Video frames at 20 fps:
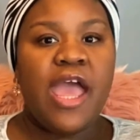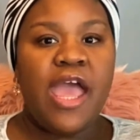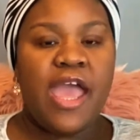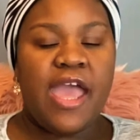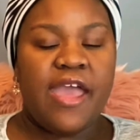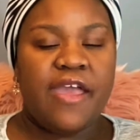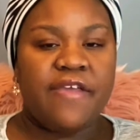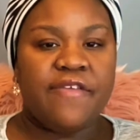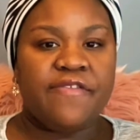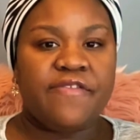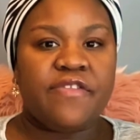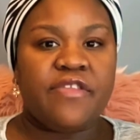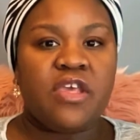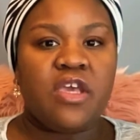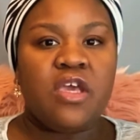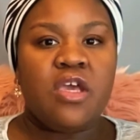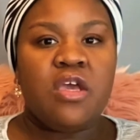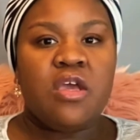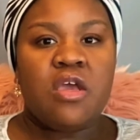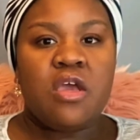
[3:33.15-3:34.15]
And
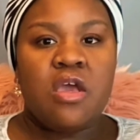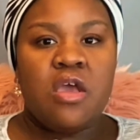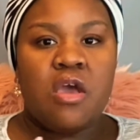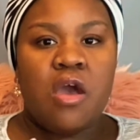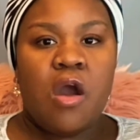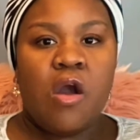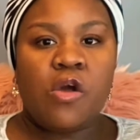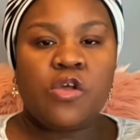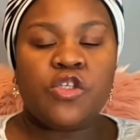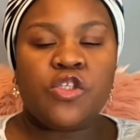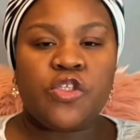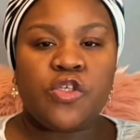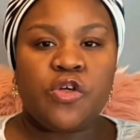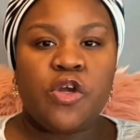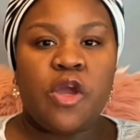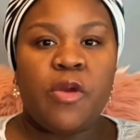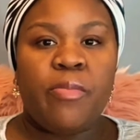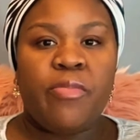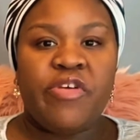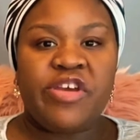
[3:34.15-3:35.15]
also
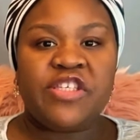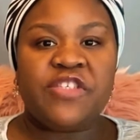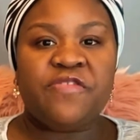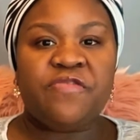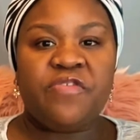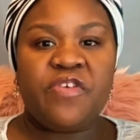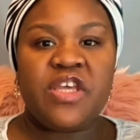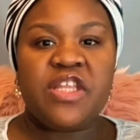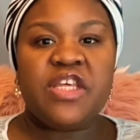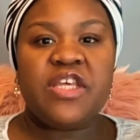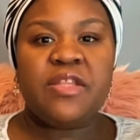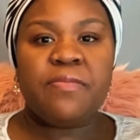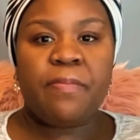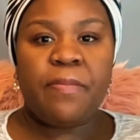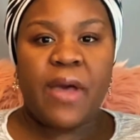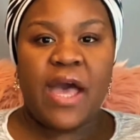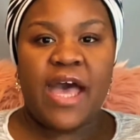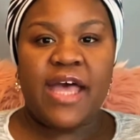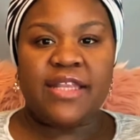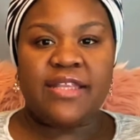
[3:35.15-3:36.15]
a breastfeeding
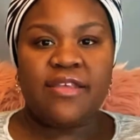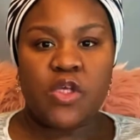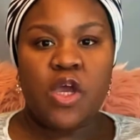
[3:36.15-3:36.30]
pad.